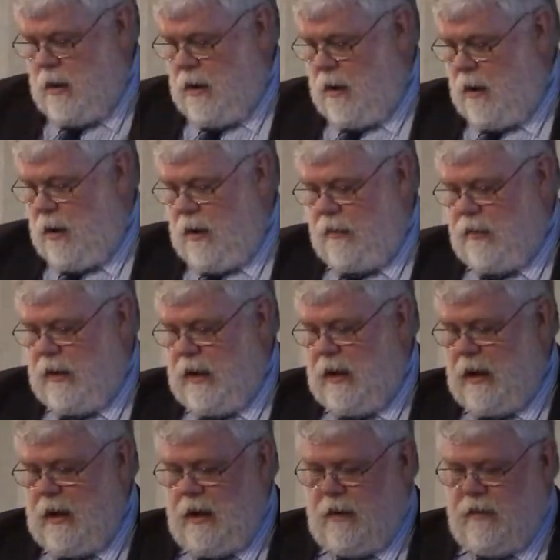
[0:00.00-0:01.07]
on
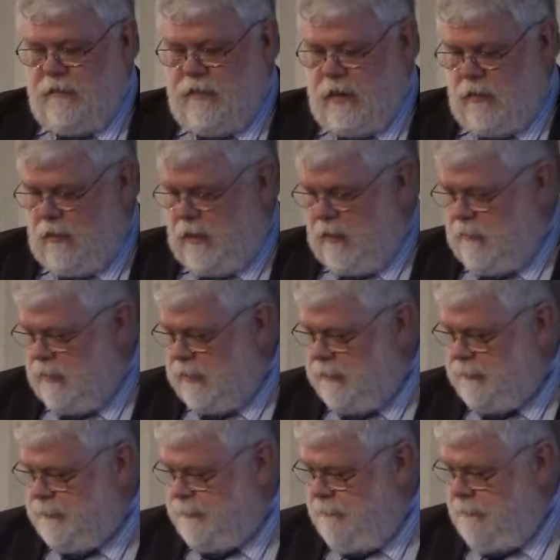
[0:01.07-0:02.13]
the federal
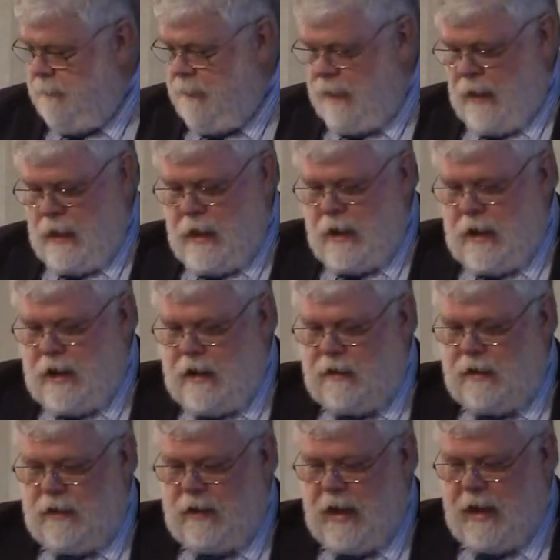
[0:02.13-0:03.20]
government.
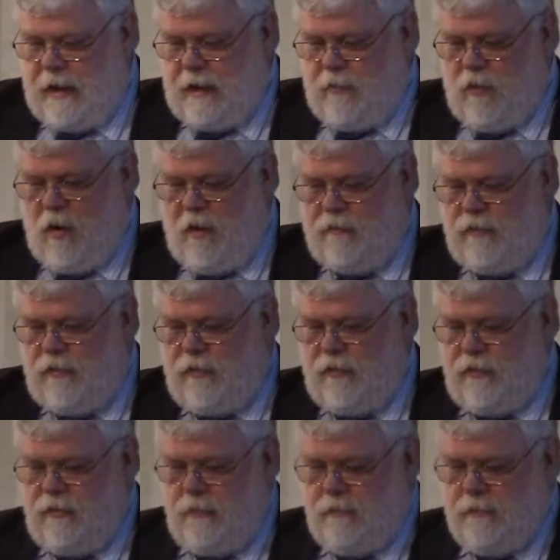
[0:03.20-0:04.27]
In the Atlantic
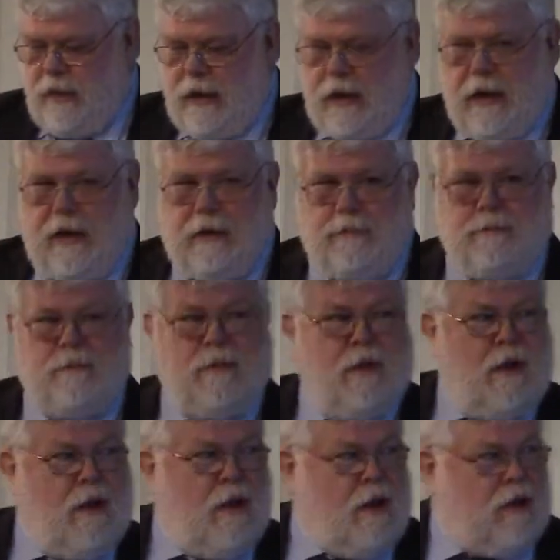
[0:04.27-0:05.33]
provinces,
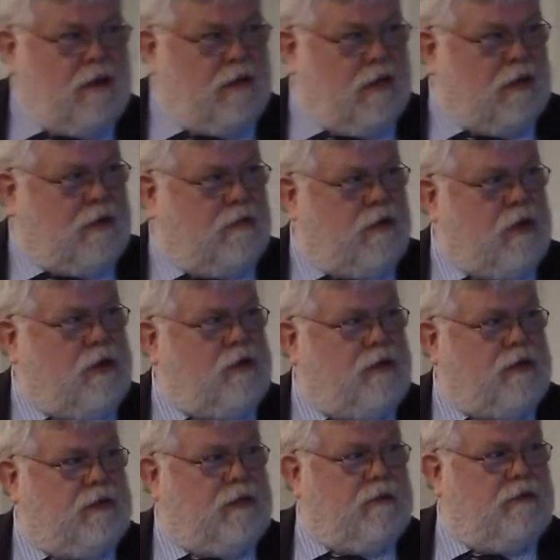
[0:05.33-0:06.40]
you see a
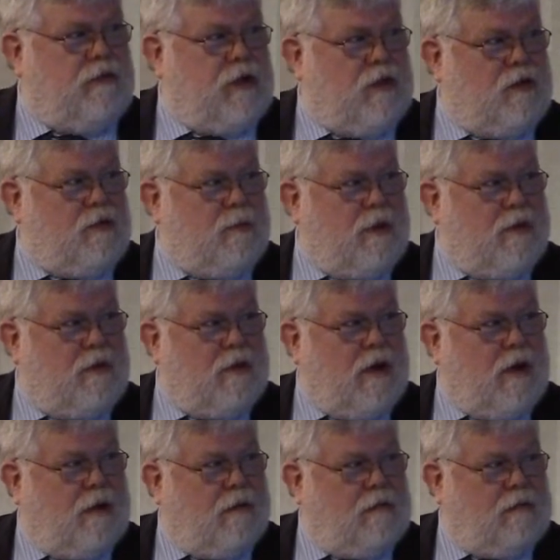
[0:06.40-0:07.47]
divergence of views, but
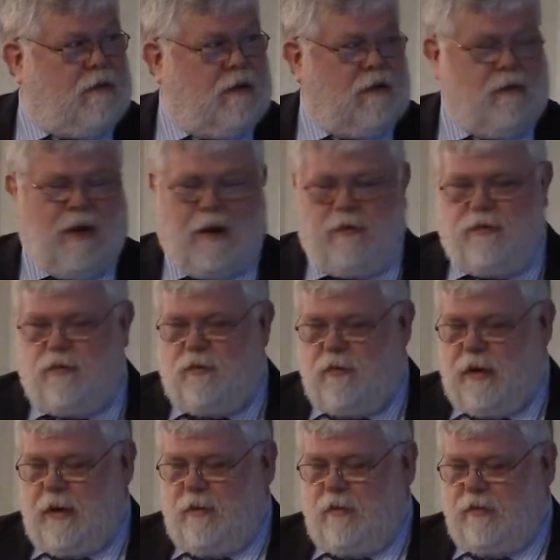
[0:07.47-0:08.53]
when I was
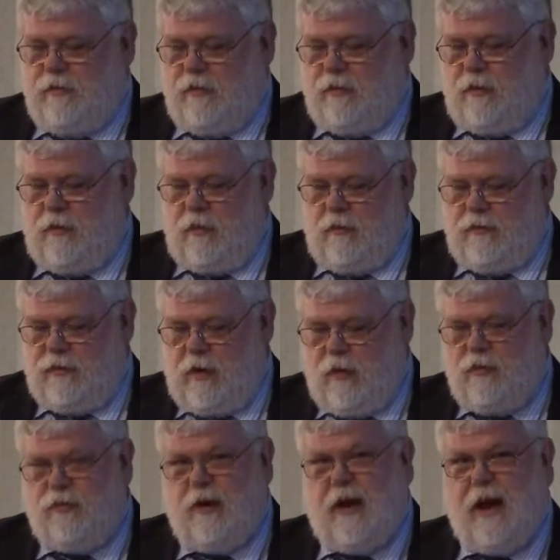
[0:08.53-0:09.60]
doing research on the Nova
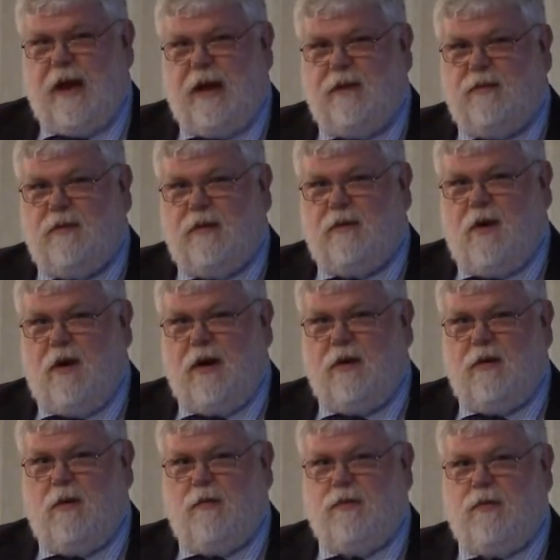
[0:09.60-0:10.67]
Scotia case and talking
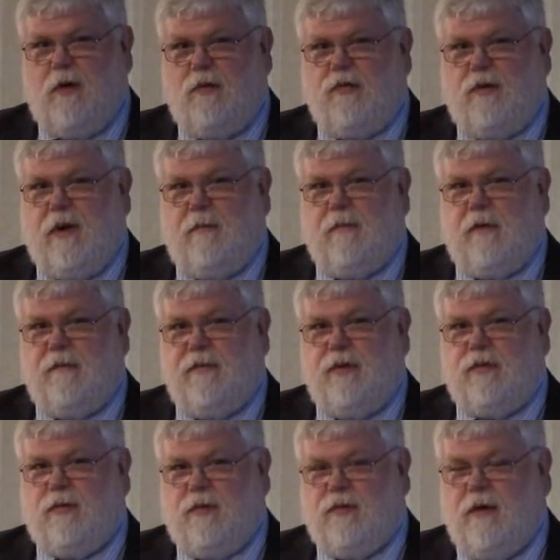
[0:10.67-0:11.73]
to Nova Scotia government
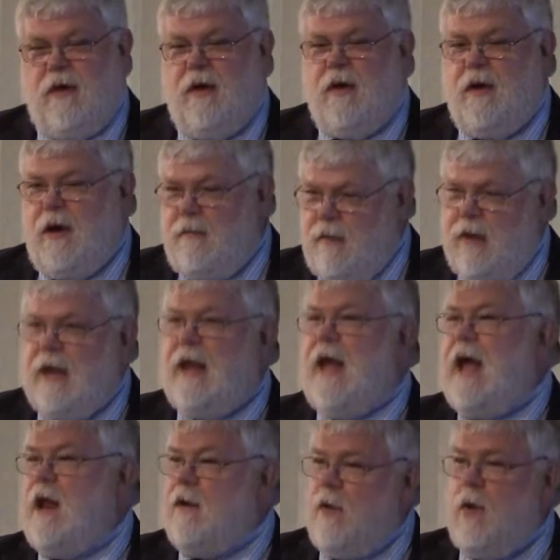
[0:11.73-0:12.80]
officials, I find
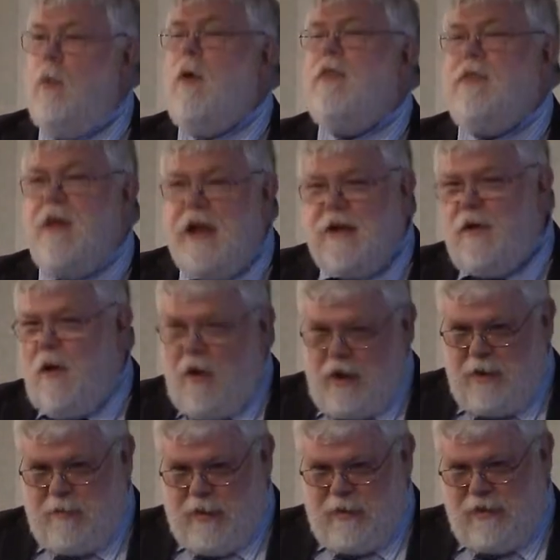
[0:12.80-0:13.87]
again, what they
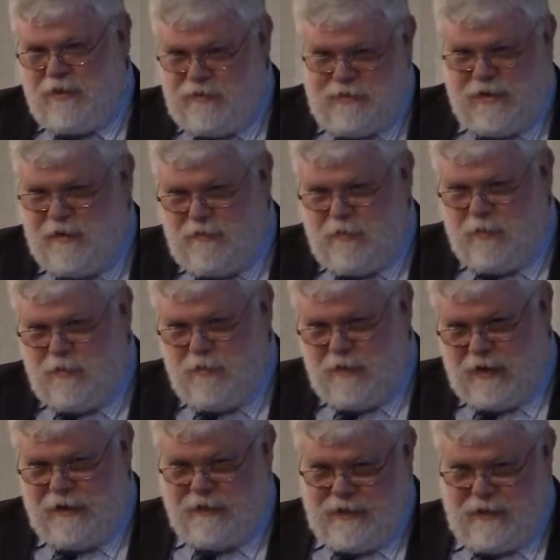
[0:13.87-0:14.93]
talk about is seafood.
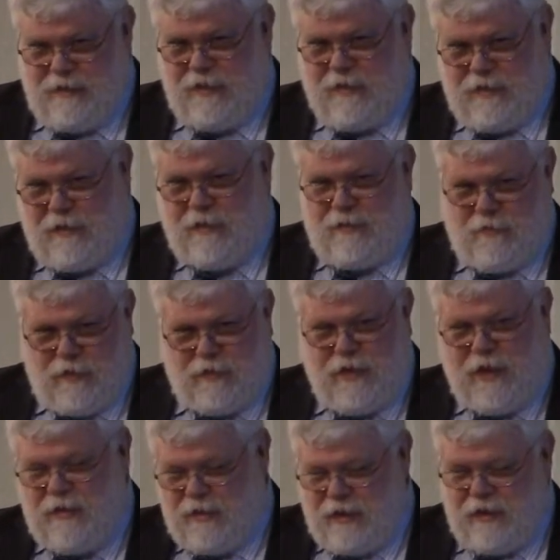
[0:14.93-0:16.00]
Right? What
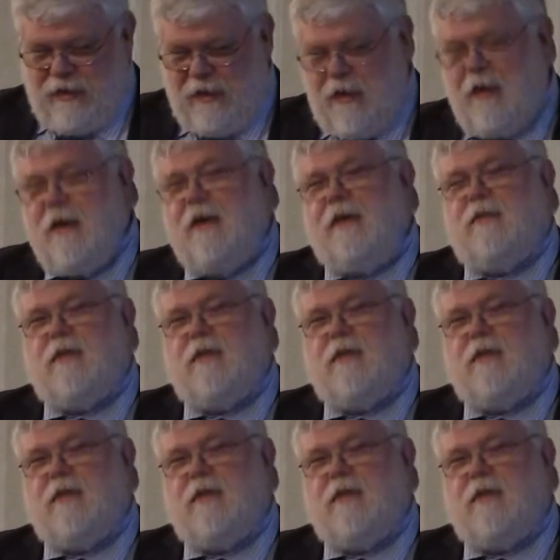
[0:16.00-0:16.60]
they think is the